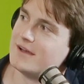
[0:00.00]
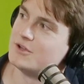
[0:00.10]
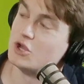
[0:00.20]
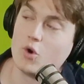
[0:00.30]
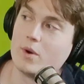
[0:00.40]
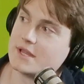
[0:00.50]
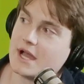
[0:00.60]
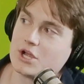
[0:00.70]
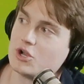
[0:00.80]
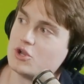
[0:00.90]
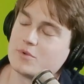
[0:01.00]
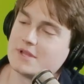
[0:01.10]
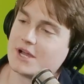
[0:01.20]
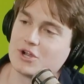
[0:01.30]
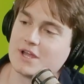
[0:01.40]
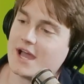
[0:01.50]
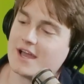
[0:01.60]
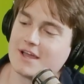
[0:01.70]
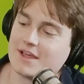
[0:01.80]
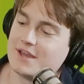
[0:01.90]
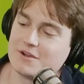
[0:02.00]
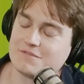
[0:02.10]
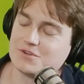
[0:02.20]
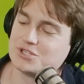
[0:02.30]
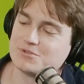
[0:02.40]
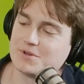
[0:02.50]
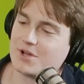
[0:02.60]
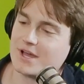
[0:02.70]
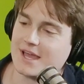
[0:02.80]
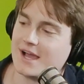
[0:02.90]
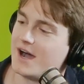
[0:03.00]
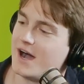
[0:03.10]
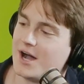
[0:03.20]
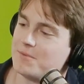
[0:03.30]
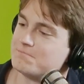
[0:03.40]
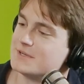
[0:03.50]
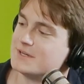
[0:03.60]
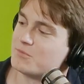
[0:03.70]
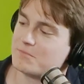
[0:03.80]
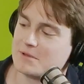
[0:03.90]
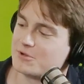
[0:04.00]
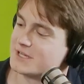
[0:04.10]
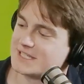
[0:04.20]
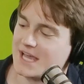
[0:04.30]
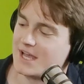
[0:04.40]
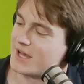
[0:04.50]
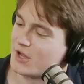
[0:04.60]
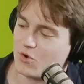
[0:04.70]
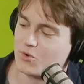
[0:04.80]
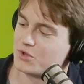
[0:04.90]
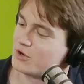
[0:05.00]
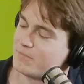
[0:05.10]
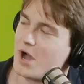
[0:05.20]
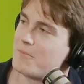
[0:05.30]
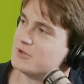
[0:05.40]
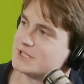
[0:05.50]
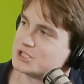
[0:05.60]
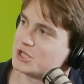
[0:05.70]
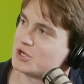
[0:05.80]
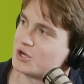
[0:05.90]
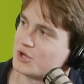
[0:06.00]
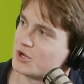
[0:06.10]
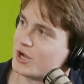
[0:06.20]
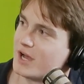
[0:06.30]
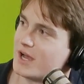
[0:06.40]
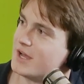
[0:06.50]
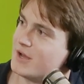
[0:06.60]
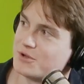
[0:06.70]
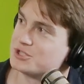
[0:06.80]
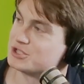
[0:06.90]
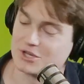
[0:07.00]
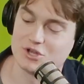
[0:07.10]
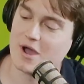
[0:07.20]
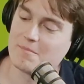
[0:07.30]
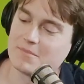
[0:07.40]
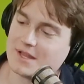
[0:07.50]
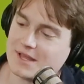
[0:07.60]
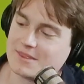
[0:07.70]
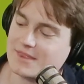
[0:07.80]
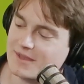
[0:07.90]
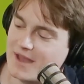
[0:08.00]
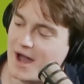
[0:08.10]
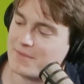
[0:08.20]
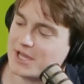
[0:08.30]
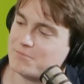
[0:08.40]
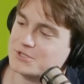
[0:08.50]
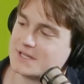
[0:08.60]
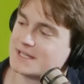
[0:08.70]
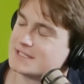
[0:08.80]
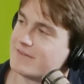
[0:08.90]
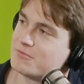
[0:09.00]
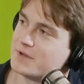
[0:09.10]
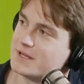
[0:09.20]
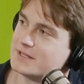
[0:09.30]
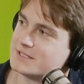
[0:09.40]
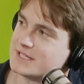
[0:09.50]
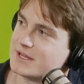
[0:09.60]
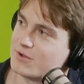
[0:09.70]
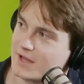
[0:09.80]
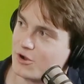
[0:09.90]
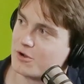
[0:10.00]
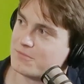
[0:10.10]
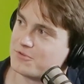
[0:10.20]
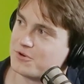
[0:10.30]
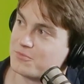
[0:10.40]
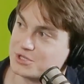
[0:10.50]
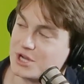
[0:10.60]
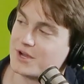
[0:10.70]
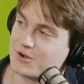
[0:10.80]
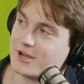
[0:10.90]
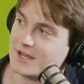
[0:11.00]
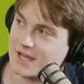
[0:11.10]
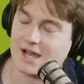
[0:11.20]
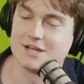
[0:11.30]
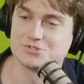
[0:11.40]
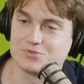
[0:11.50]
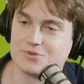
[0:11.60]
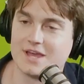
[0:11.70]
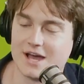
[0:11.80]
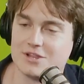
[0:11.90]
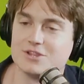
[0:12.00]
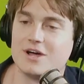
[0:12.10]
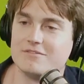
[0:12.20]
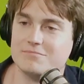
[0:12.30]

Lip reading: No one like her. Yeah, in an interview, she'll be like, when people say like, "Oh, you're a pop musician," or "You're," she's like, "No, I'm making music that's never been seen or like heard before," which I agree. Yeah, love